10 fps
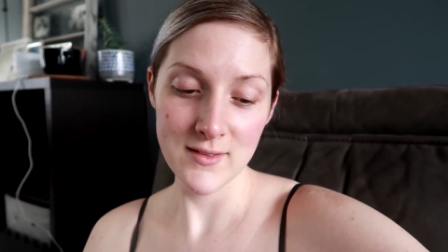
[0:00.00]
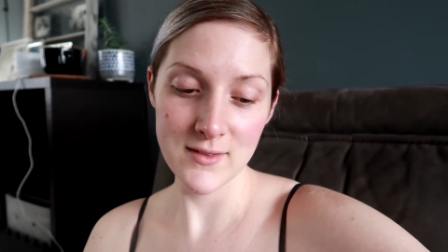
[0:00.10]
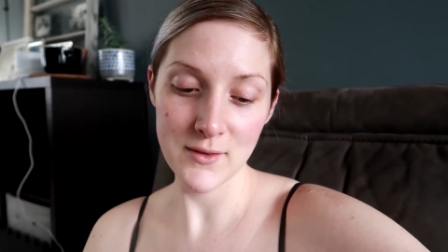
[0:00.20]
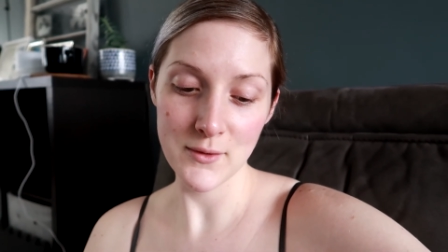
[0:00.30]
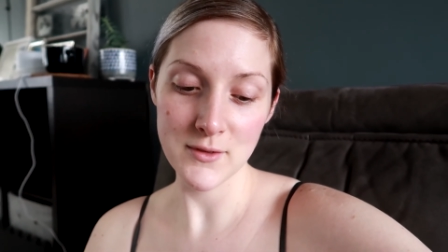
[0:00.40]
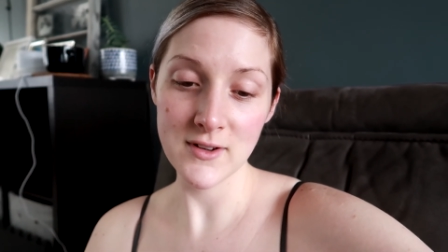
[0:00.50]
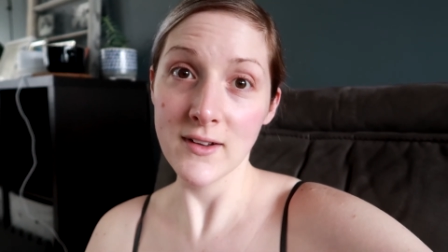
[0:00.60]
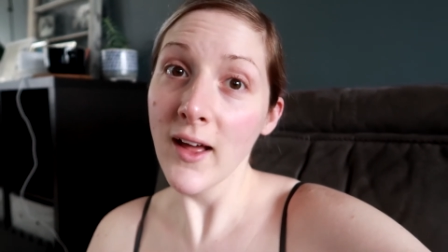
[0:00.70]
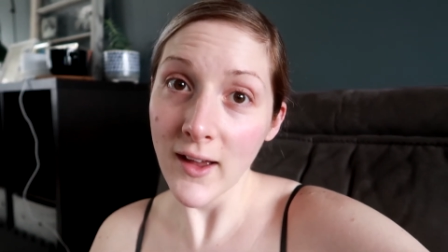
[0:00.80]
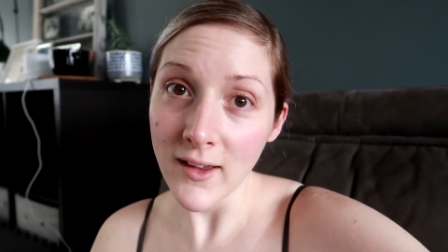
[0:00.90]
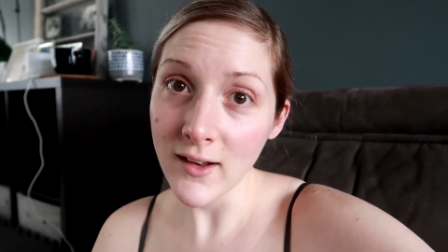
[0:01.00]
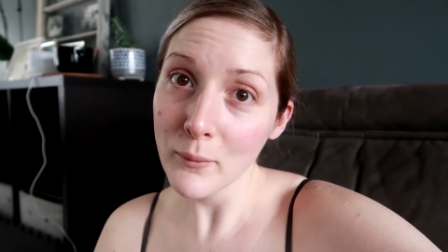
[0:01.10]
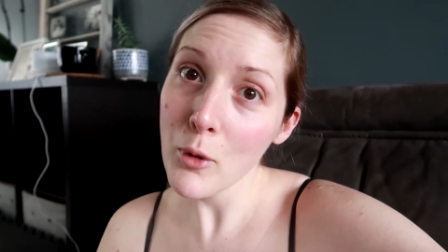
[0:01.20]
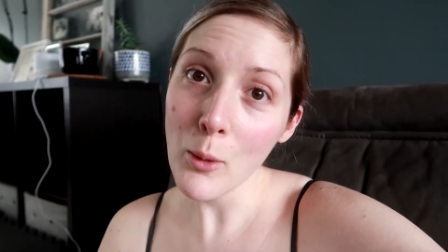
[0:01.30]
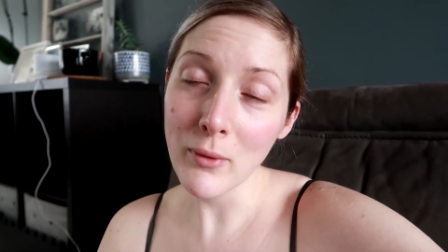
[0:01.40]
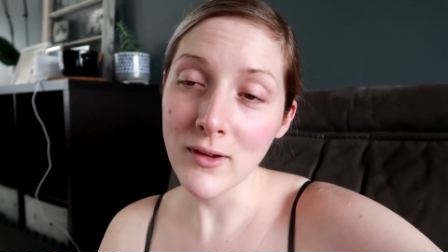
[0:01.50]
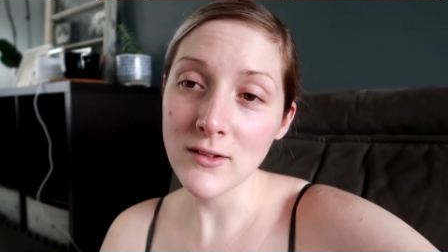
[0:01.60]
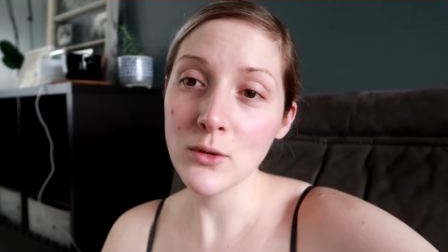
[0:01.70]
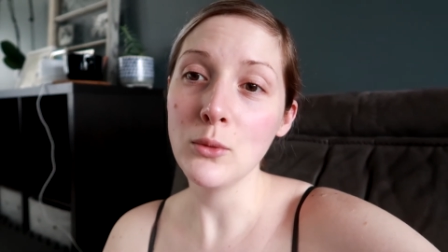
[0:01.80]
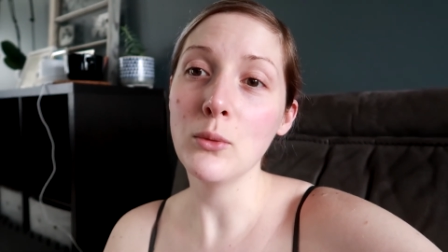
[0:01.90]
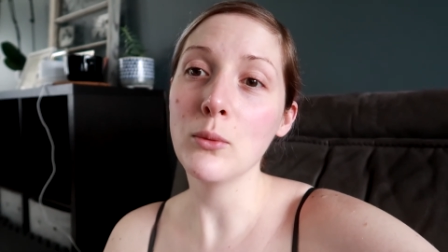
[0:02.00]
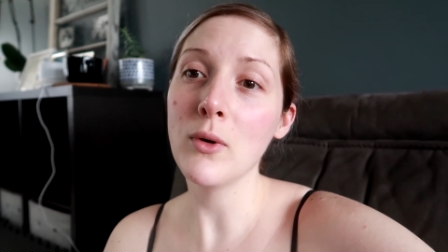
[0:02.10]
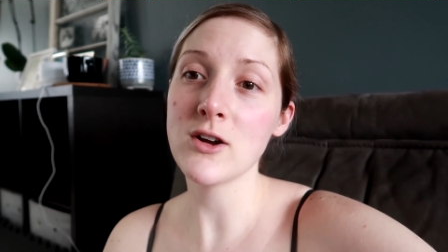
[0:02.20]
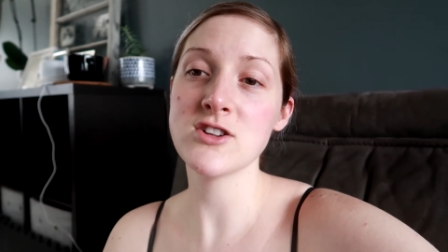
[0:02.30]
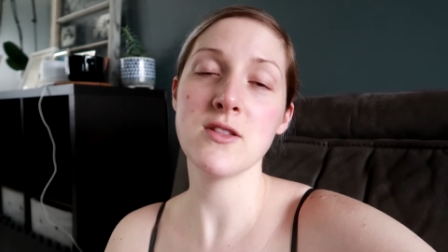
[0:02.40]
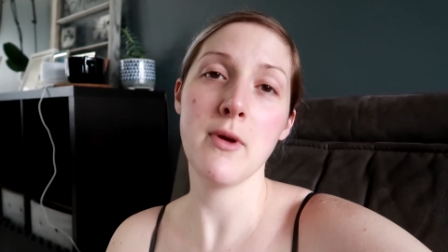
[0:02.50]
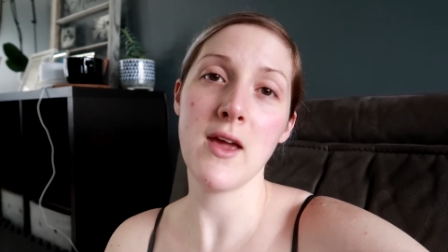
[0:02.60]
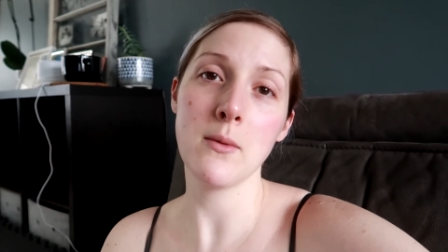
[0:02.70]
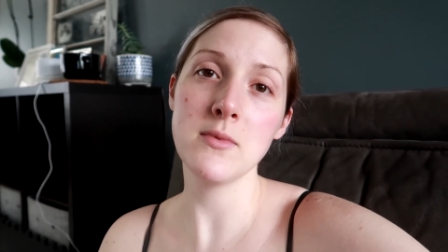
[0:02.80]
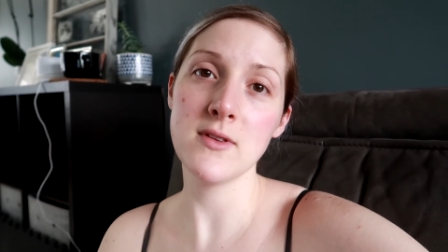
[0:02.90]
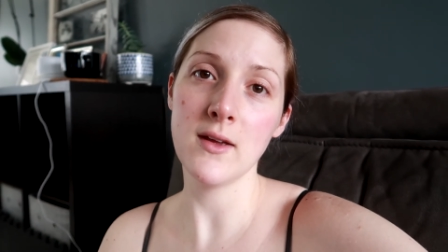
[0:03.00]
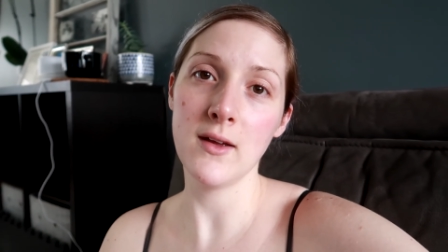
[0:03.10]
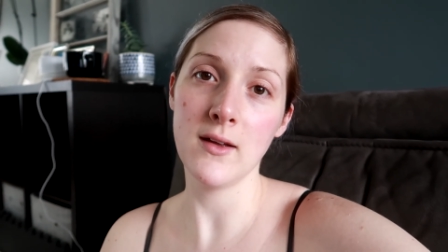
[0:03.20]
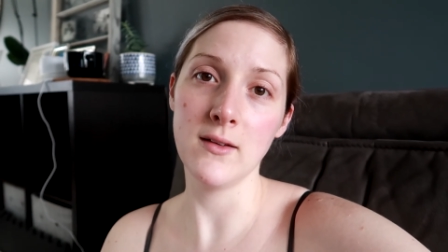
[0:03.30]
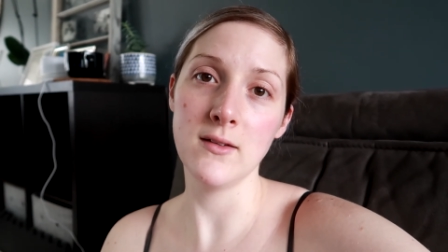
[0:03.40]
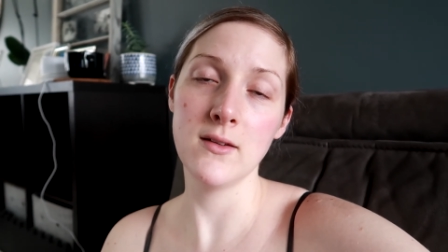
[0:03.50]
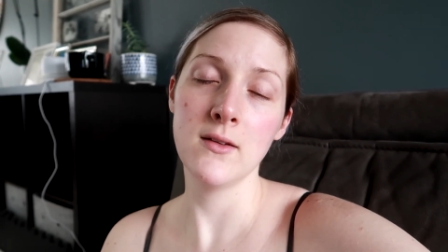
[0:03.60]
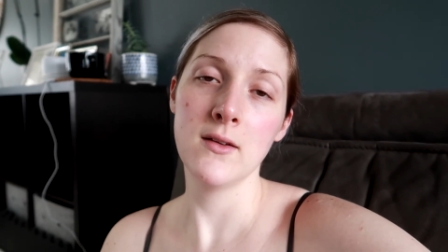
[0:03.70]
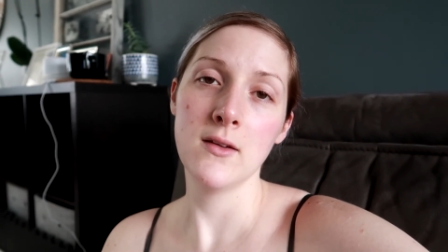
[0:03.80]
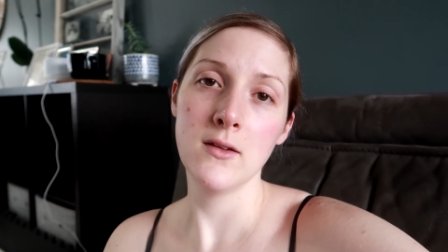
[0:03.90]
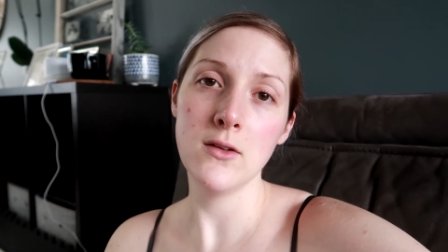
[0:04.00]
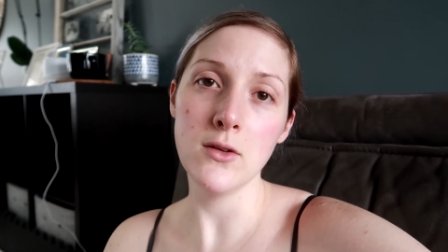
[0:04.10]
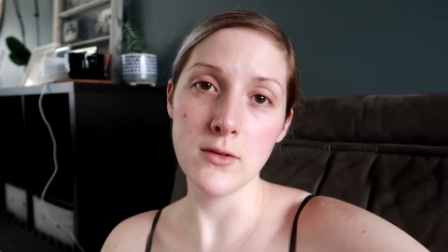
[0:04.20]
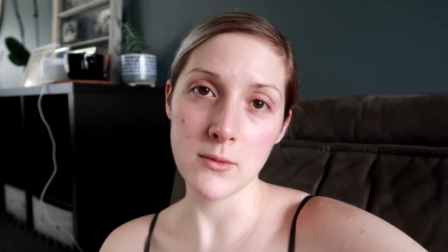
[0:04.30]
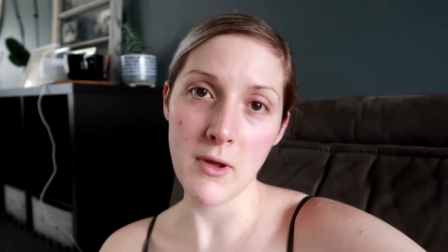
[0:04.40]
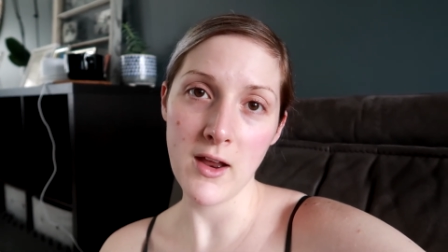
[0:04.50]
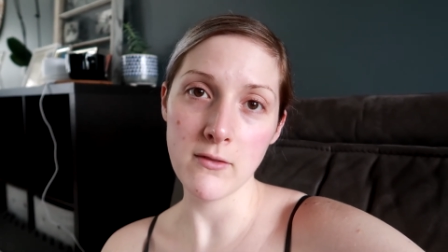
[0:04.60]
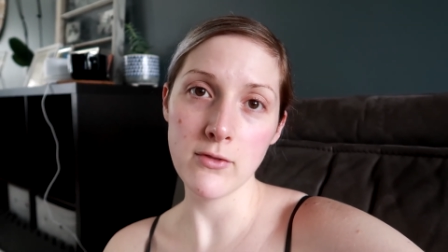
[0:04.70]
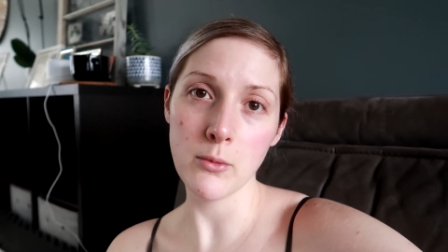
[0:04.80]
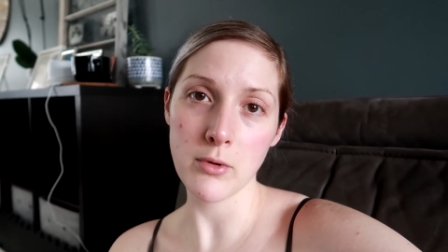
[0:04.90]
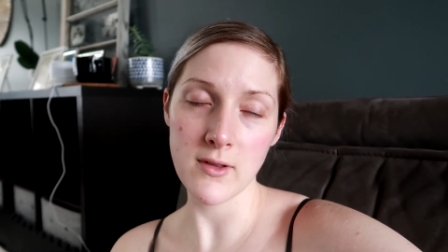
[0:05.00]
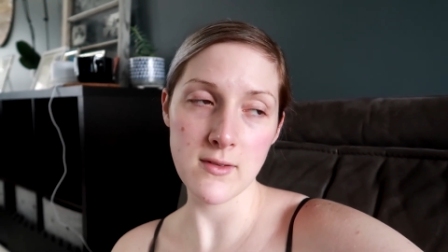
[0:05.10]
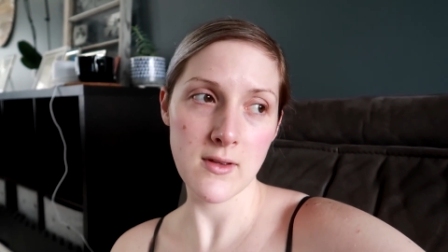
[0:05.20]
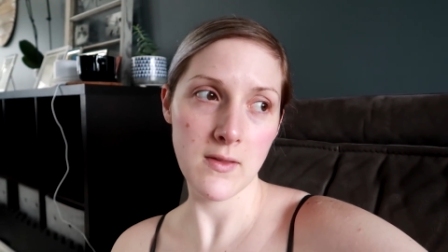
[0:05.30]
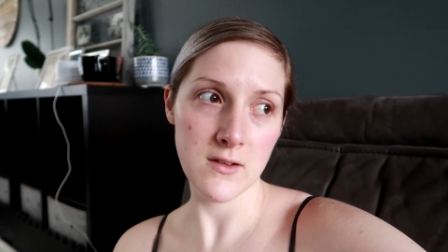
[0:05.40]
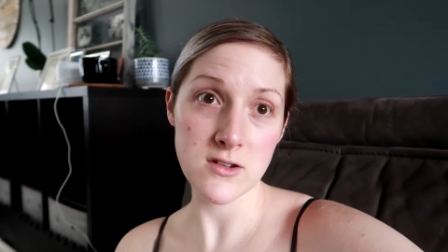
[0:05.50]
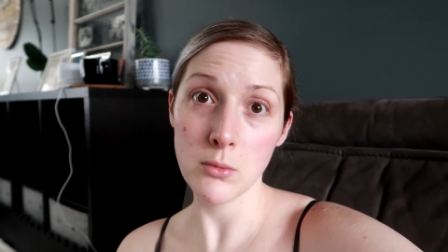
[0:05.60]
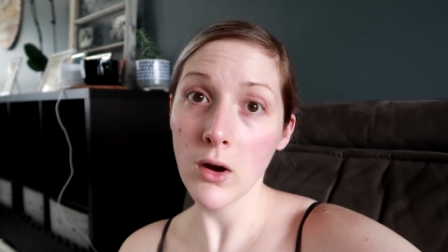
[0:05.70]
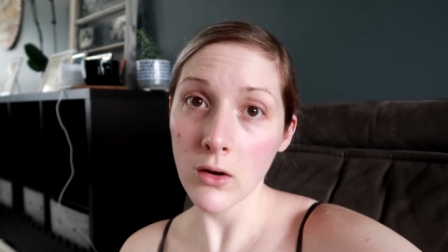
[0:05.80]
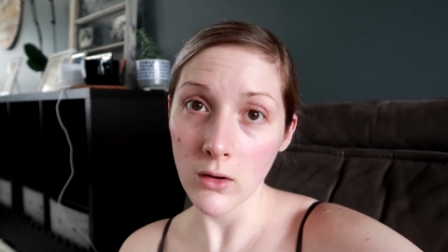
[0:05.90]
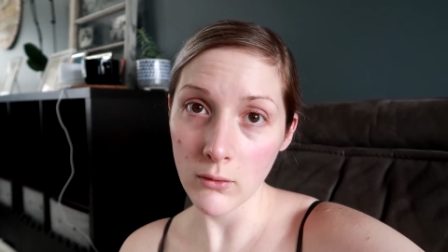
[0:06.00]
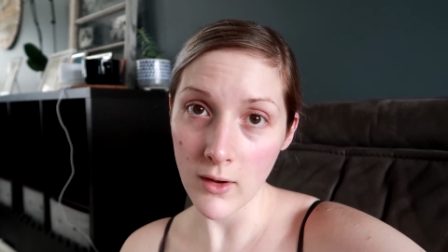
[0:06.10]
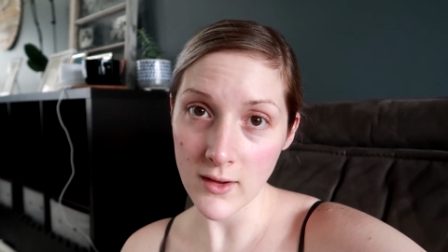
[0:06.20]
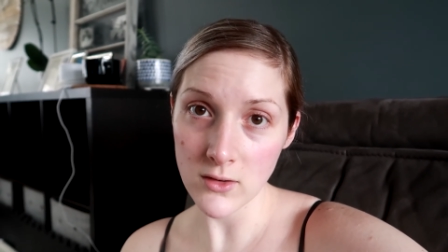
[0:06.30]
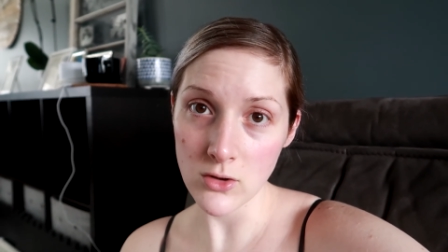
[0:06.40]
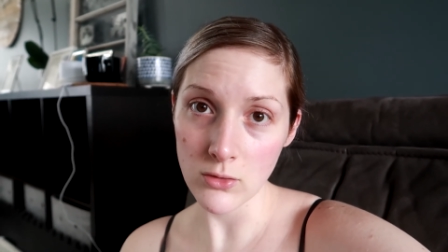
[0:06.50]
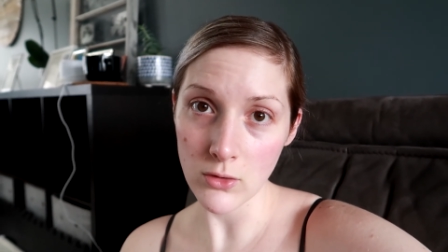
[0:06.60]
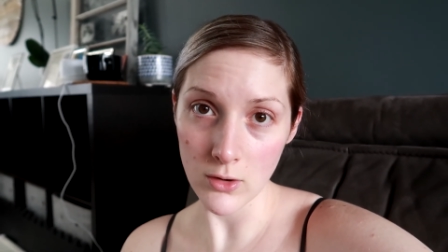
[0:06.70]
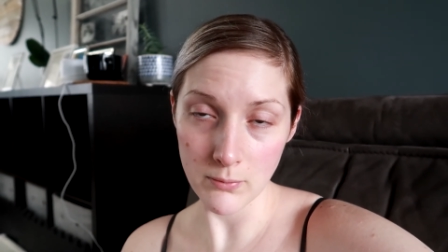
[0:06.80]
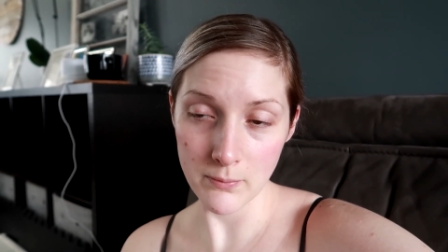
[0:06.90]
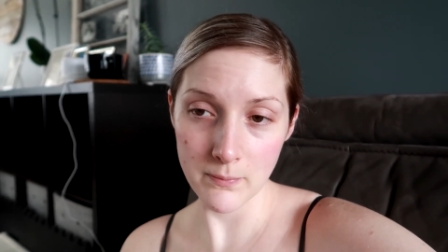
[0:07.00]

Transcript: So tonight I'm hoping to wash the babes and do some hand and footprints and then tomorrow I can do their